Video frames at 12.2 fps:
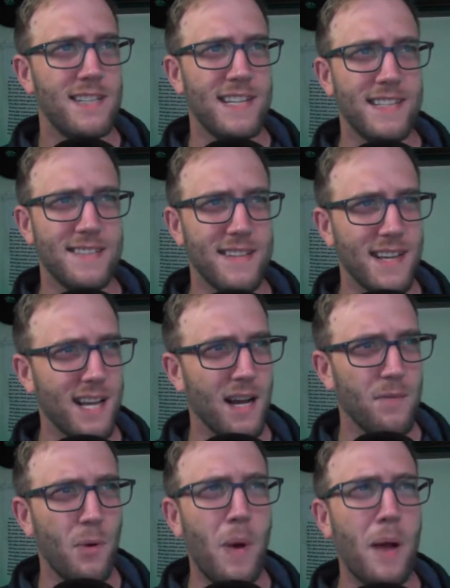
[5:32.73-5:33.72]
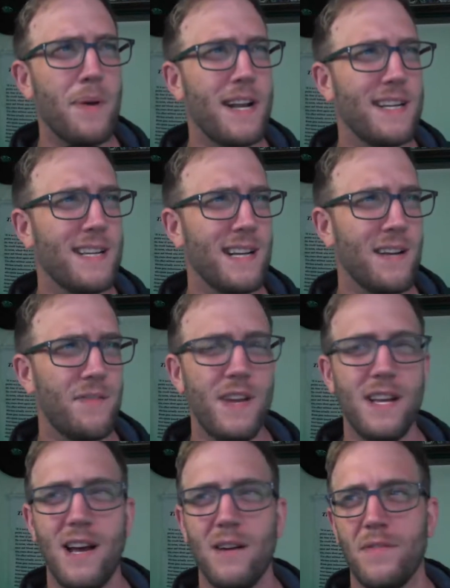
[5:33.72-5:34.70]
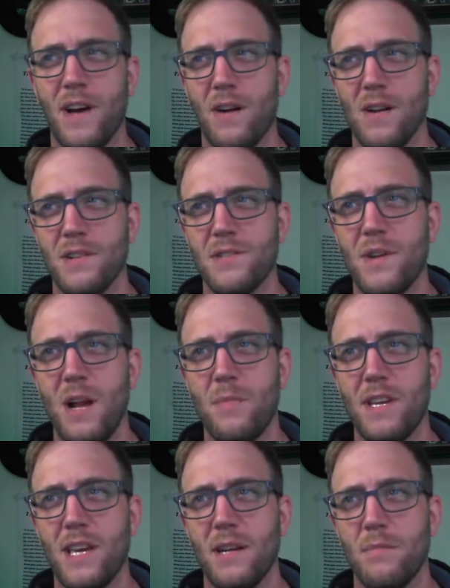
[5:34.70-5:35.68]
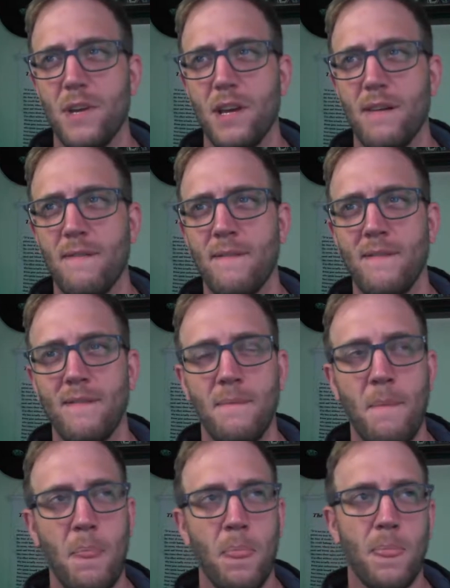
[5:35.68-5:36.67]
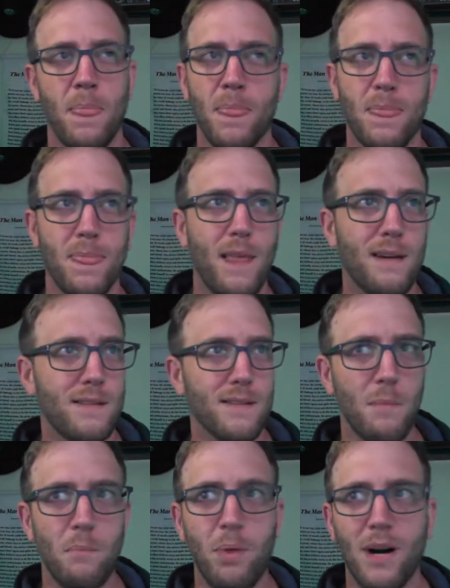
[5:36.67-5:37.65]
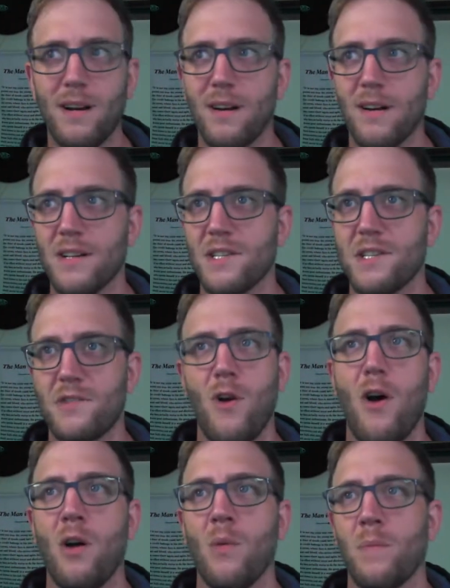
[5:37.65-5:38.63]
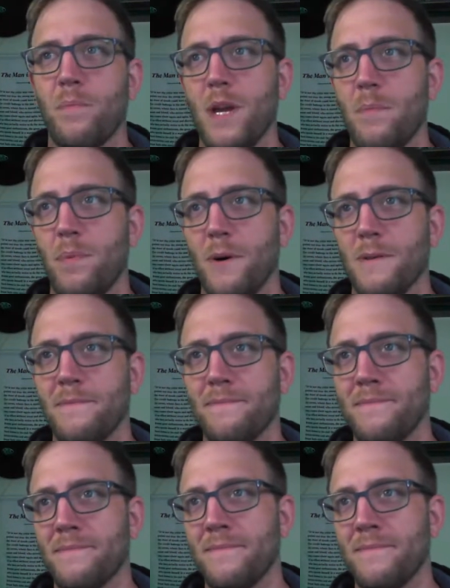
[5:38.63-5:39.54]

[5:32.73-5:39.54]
I'm not a dig on. Why would I dig on Vietnam veterans? You got to be kidding me. The butt hurt is strong with people.